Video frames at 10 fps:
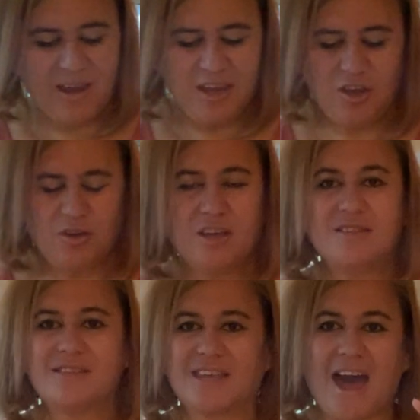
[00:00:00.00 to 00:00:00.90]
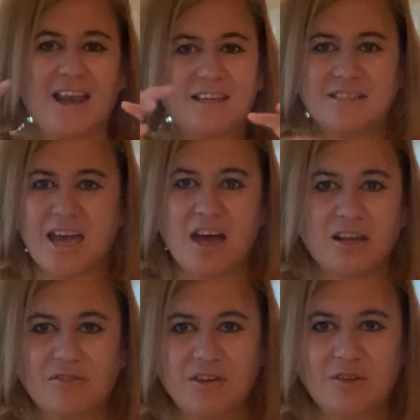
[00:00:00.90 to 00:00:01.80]
You can scale it
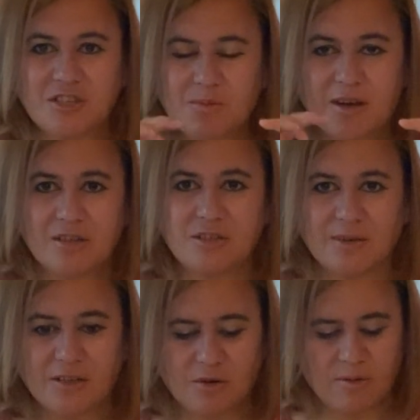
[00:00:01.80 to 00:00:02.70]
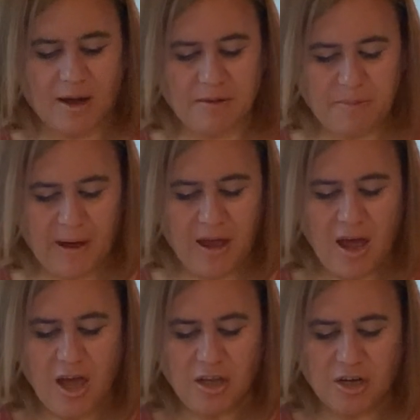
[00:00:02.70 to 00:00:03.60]
down if you just want to do a little one, but
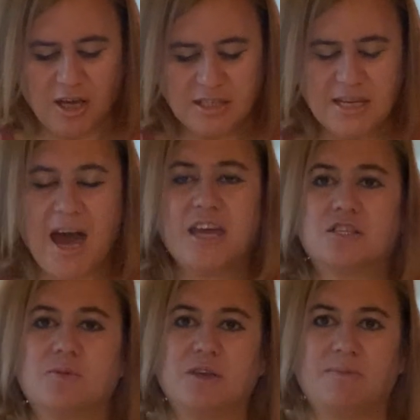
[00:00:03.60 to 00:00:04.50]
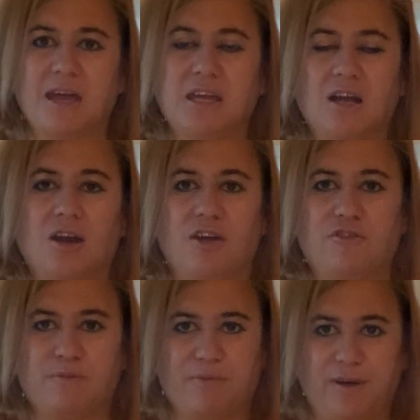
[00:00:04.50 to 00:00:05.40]
you know, it takes, when you're making a
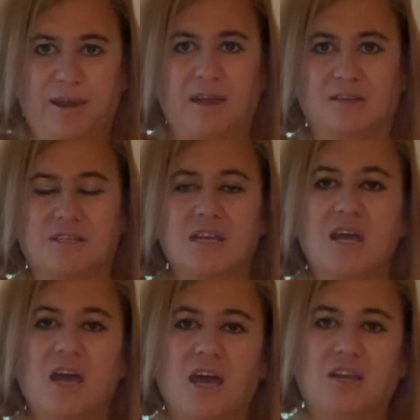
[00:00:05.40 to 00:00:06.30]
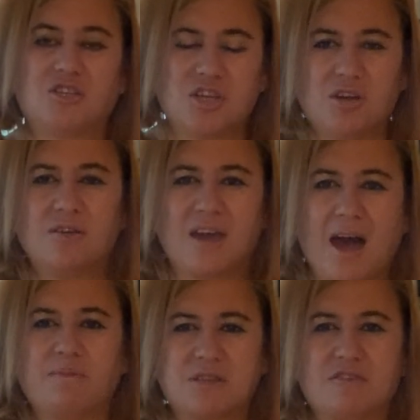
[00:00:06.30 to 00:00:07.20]
loaf of bread, 2
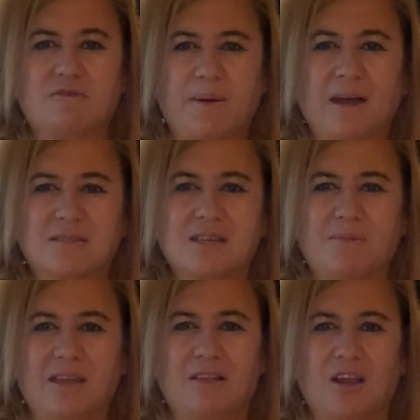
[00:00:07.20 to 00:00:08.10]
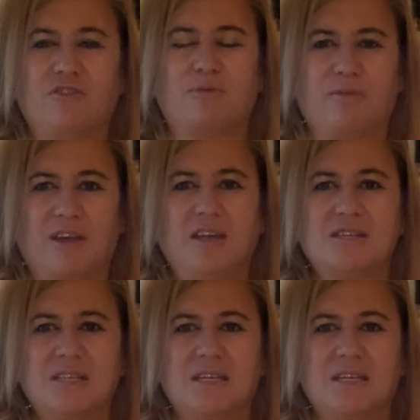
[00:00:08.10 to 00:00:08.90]
cups of bug to make the loaf of bread.